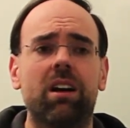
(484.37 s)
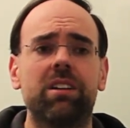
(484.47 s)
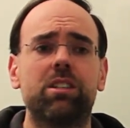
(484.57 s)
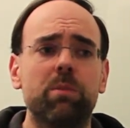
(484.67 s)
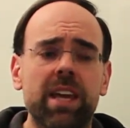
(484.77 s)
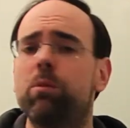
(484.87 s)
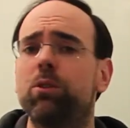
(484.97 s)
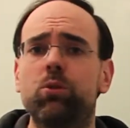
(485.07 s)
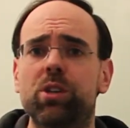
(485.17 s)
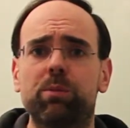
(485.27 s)
to be able
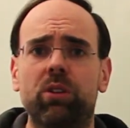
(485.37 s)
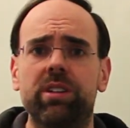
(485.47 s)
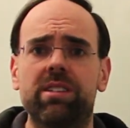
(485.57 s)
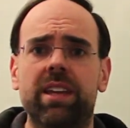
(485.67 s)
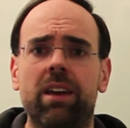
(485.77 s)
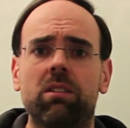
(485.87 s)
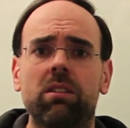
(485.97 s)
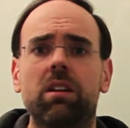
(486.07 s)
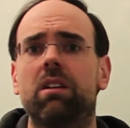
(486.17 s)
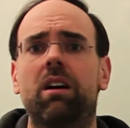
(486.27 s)
to exploit scale
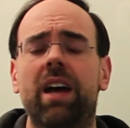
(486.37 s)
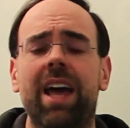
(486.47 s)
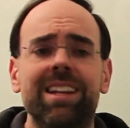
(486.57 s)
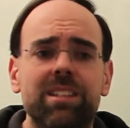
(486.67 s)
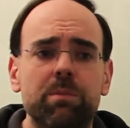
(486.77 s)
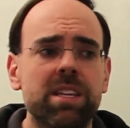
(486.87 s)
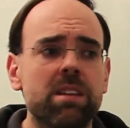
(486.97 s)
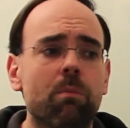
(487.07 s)
and to be